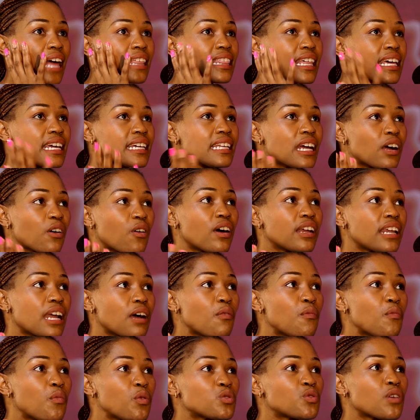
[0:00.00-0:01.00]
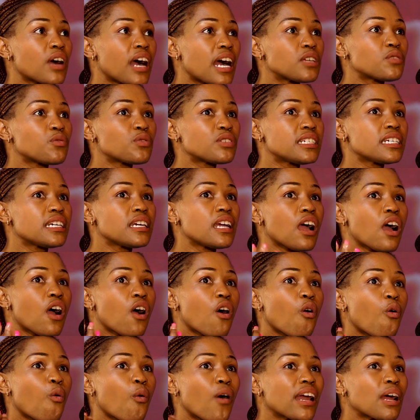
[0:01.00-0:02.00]
I think nakhona umbuzo ngathi uthi,
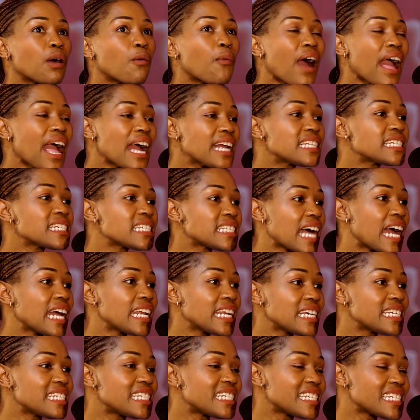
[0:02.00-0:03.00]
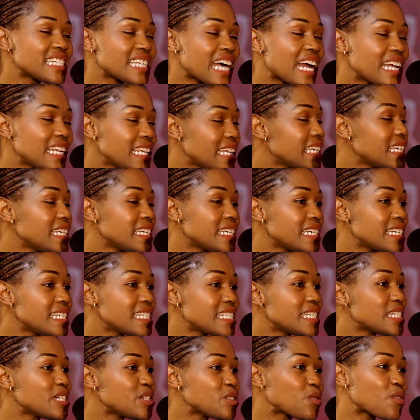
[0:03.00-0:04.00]
why are designers designing
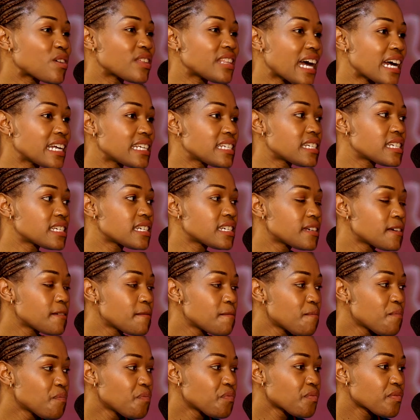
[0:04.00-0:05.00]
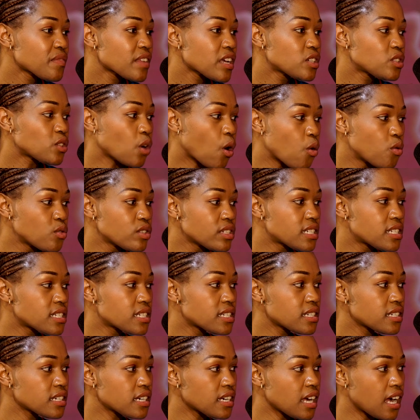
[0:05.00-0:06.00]
izinto that
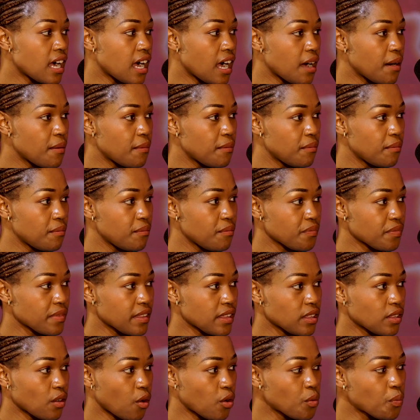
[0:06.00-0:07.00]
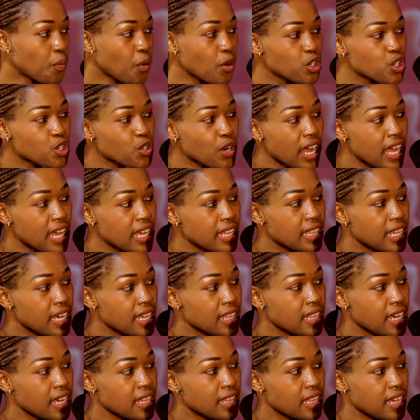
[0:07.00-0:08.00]
don't portray
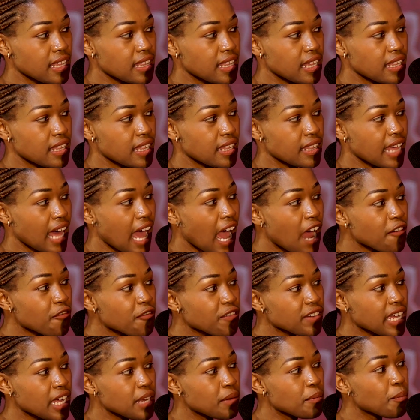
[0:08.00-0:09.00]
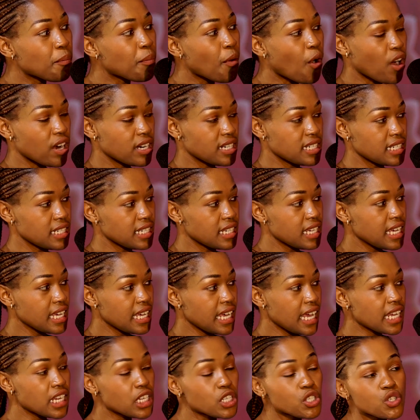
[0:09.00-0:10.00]
the African body
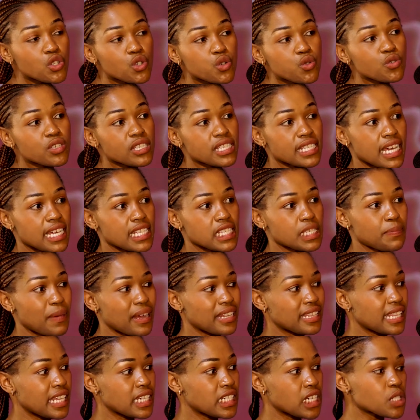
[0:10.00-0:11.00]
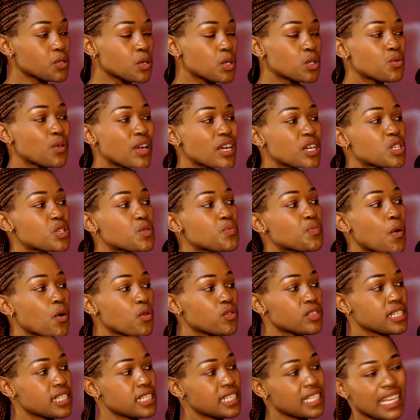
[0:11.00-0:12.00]
in its true sense, but they just want to
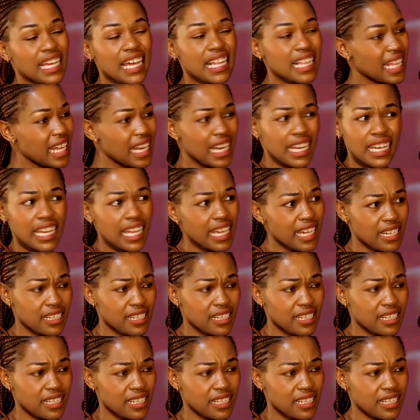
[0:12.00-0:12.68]
expose it ngendlela